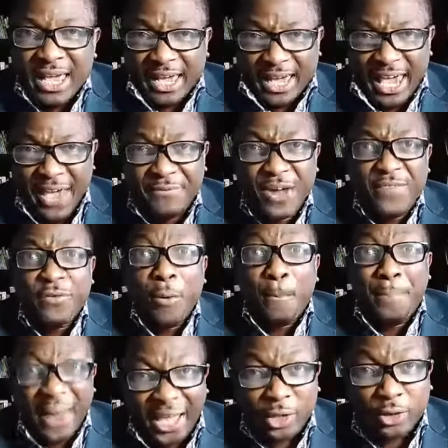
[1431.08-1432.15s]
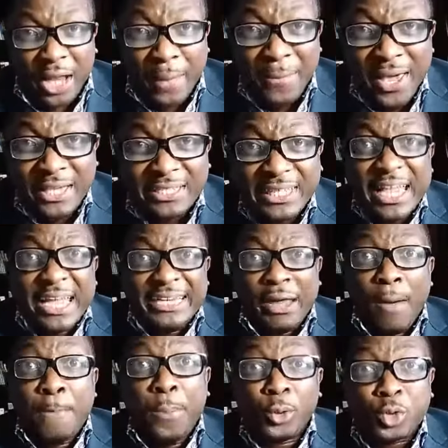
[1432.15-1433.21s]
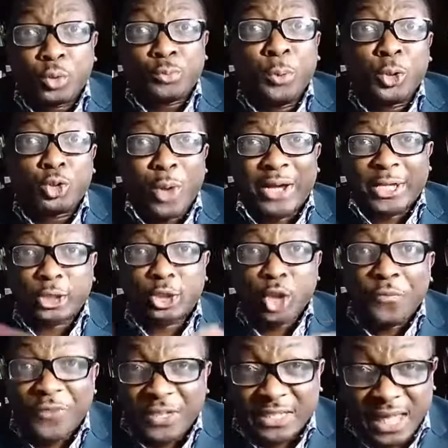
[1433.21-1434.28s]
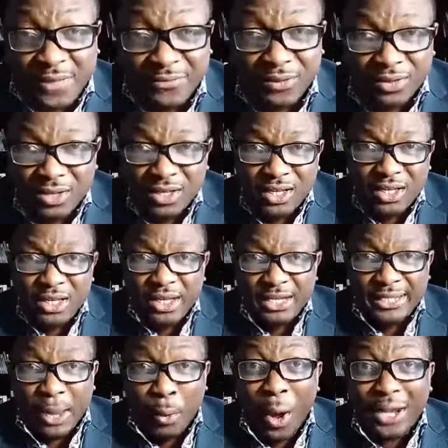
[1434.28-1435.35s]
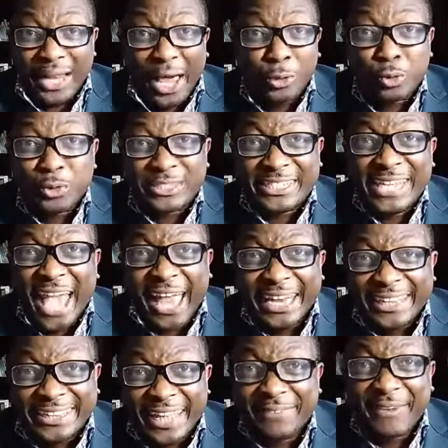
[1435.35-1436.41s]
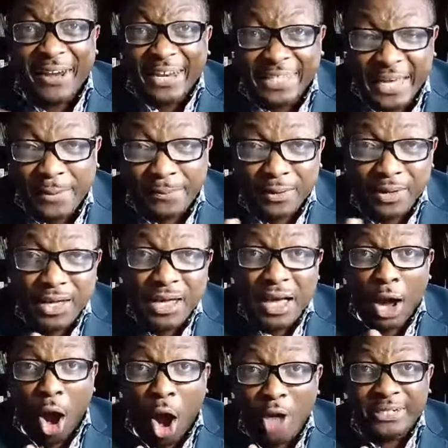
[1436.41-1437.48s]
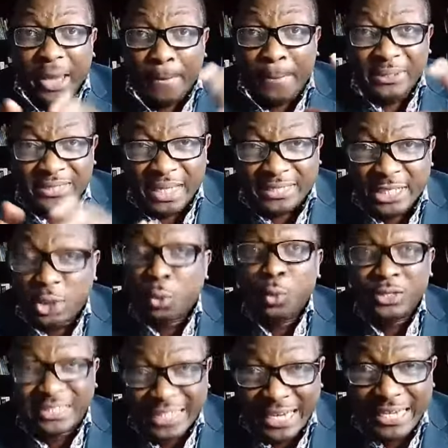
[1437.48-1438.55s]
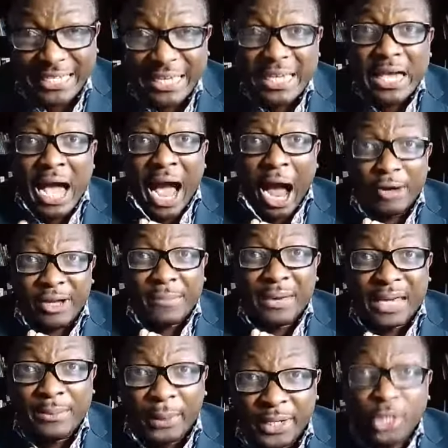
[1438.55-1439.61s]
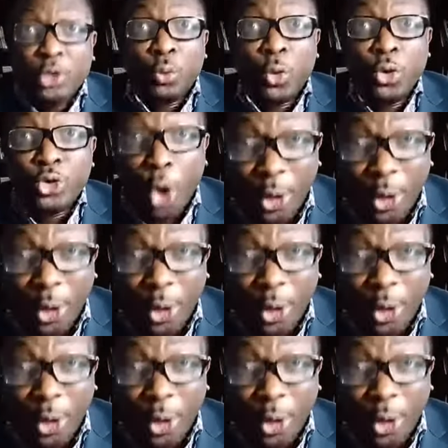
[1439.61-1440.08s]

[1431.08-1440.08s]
Even if you break into their midst, they put you at the surface level. They won't allow you to see anything very deep. All their businesses, you won't see it. How they're making money, you won't know